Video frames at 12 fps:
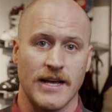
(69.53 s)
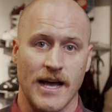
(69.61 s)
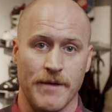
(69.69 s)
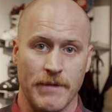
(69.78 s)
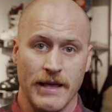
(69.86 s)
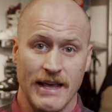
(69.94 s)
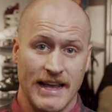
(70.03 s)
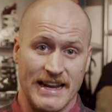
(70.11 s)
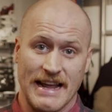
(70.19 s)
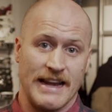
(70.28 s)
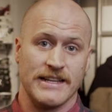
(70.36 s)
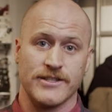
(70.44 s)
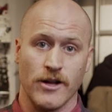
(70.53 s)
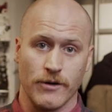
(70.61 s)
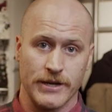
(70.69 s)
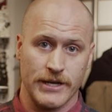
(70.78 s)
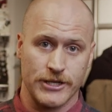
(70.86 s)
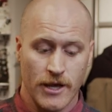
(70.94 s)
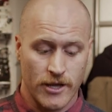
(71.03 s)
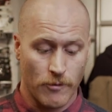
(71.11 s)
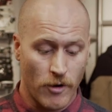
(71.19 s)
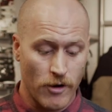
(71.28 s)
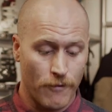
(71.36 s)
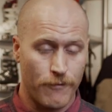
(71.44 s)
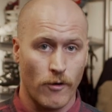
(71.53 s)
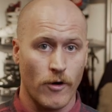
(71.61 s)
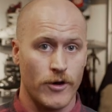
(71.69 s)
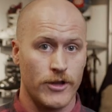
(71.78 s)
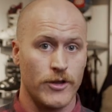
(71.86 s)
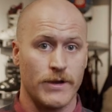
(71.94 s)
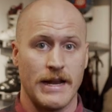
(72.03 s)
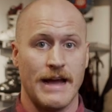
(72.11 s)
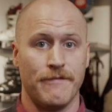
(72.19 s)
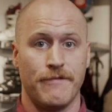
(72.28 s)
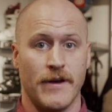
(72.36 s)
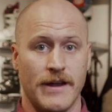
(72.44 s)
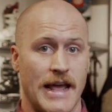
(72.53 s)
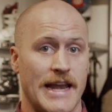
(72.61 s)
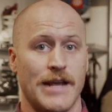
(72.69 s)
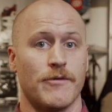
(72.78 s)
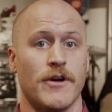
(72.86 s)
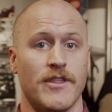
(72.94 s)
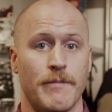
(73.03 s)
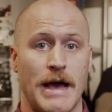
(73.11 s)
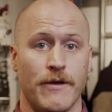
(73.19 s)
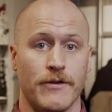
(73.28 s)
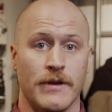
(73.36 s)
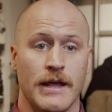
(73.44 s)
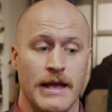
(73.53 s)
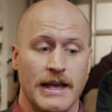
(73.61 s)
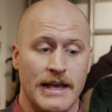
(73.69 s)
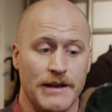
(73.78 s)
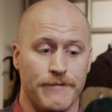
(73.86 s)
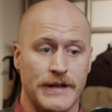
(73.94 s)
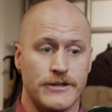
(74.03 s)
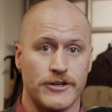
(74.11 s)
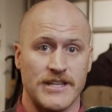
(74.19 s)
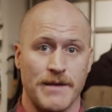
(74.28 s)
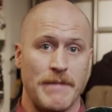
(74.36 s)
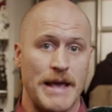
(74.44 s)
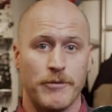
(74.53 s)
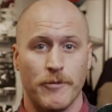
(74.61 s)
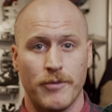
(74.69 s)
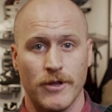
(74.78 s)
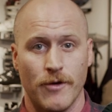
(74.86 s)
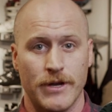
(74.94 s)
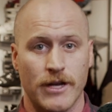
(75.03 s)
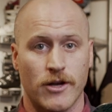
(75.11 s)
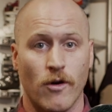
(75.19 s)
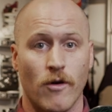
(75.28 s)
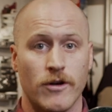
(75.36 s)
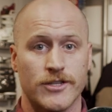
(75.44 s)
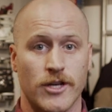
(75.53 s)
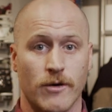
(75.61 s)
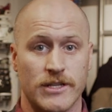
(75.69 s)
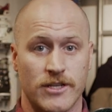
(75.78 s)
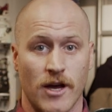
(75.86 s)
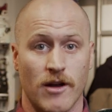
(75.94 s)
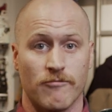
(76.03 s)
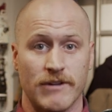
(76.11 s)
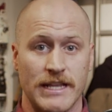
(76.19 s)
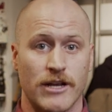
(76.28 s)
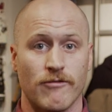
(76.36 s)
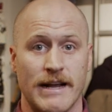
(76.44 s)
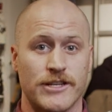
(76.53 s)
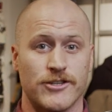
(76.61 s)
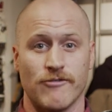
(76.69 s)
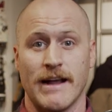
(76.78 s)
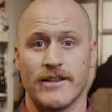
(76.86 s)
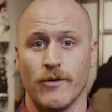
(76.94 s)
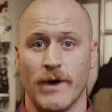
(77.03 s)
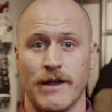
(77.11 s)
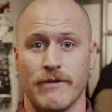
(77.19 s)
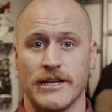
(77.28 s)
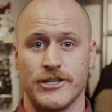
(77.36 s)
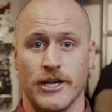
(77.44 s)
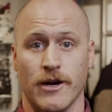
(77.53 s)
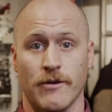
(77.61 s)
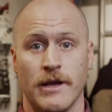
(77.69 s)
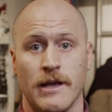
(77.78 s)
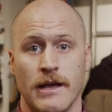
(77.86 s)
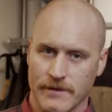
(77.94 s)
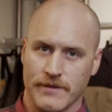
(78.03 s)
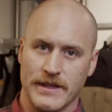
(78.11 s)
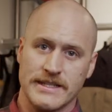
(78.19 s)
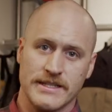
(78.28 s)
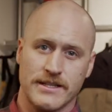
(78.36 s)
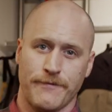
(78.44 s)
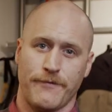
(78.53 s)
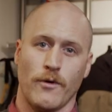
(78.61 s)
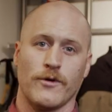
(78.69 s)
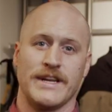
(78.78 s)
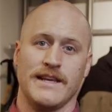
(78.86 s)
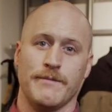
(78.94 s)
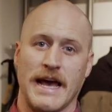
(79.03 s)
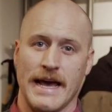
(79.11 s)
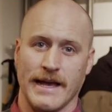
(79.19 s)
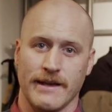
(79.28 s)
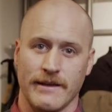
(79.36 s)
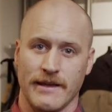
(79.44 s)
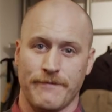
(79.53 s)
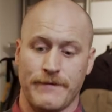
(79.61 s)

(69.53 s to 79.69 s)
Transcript: time in any snow condition. The 104, you can have fun anywhere on the mountain it features a maple Paulownia core, so it's got a really great strength to weight ratio. This is the 4D Mag. It